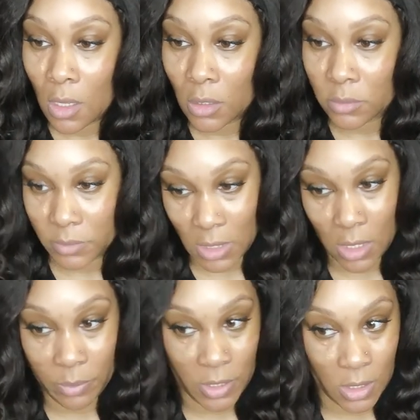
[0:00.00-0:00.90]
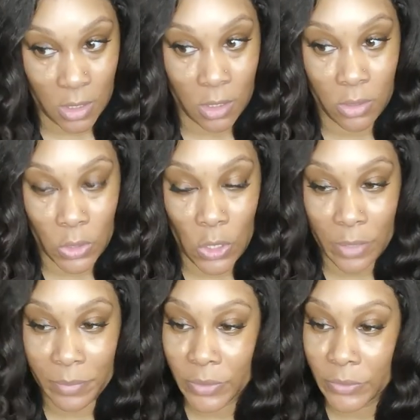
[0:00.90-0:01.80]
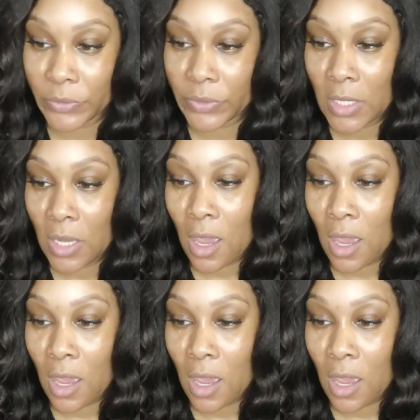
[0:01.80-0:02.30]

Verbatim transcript: Because I'm tired of paying credit card bills.